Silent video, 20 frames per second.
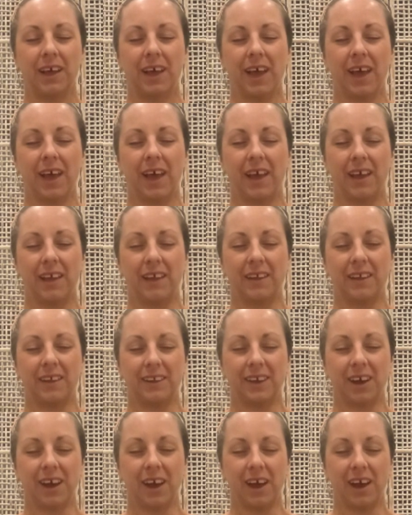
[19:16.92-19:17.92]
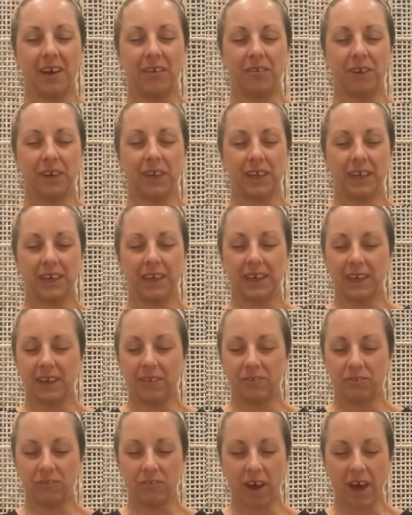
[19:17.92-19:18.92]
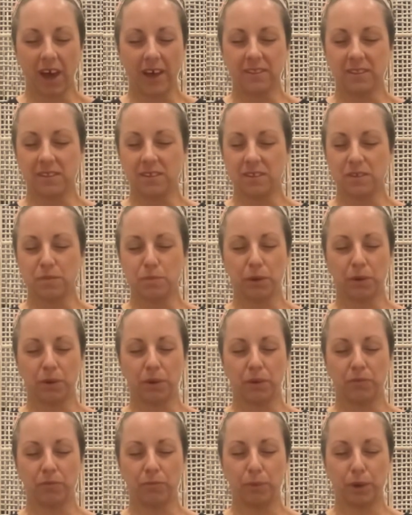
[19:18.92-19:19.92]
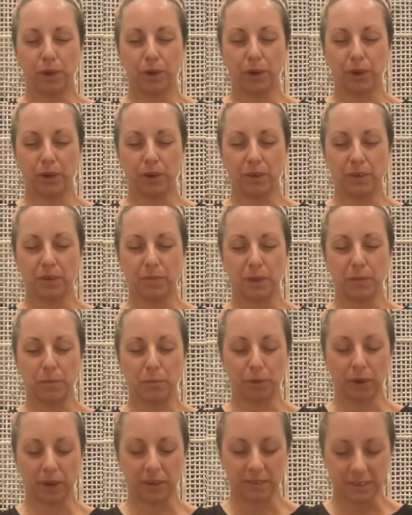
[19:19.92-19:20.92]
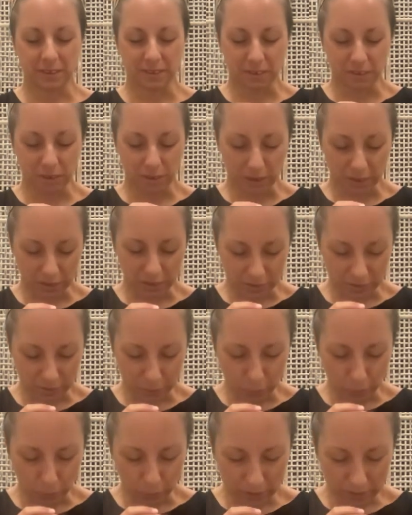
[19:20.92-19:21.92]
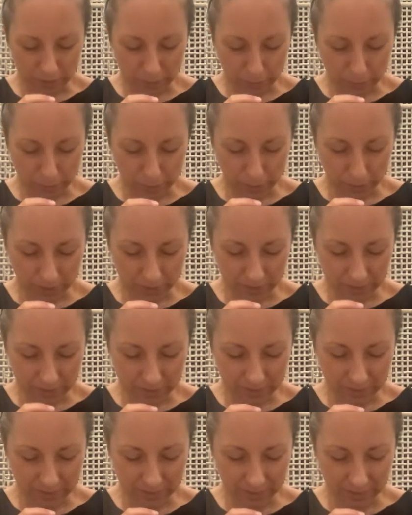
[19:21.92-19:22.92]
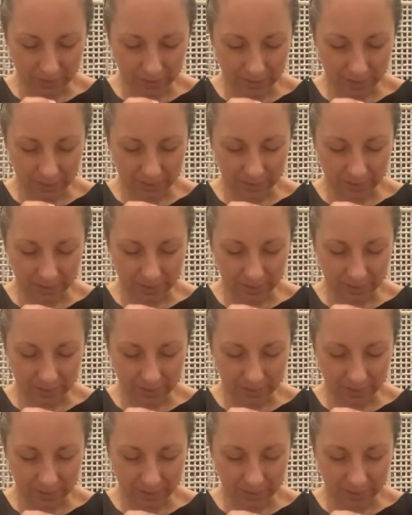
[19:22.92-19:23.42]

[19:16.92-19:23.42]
And I really invite the spirit of burdock to be present." So you can just whisper into the